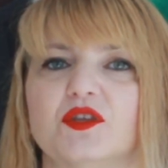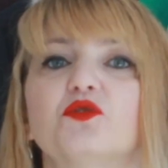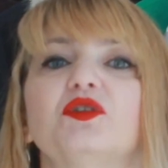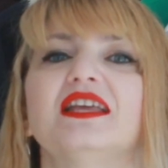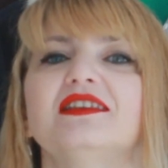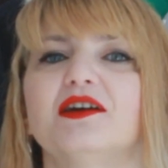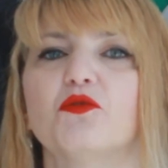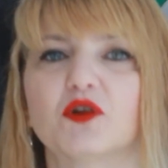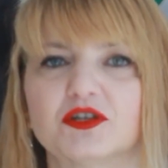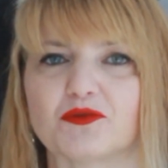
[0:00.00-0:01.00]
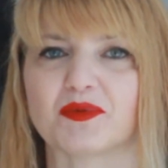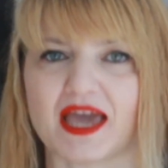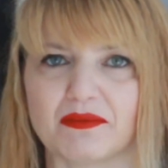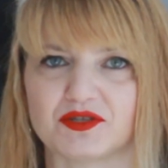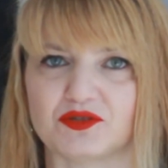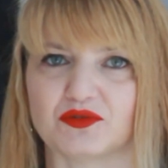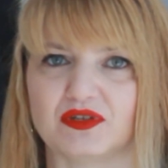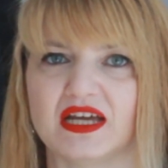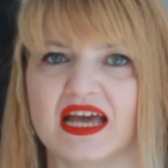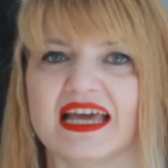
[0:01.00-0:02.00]
Creating a wardrobe
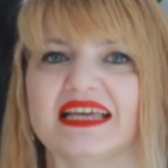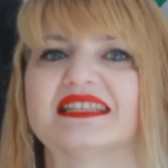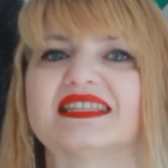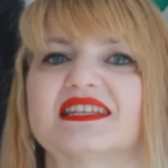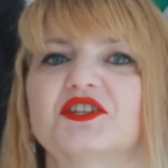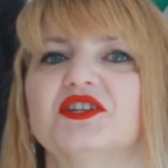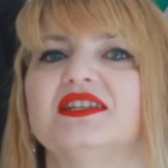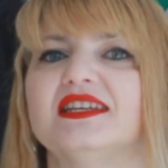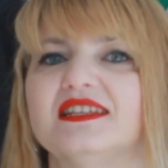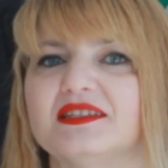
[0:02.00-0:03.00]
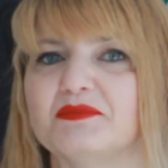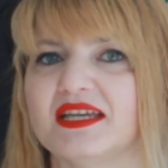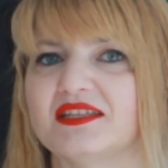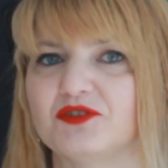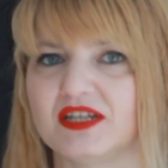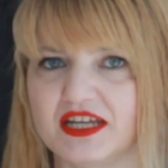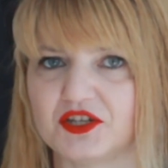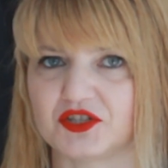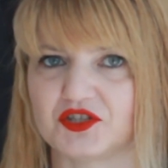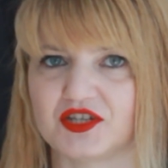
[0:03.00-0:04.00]
capsule, it's such an intimate
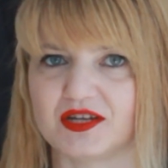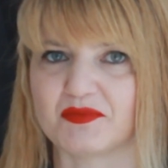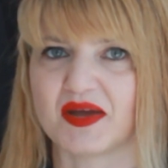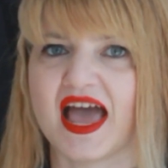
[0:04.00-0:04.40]
relationship,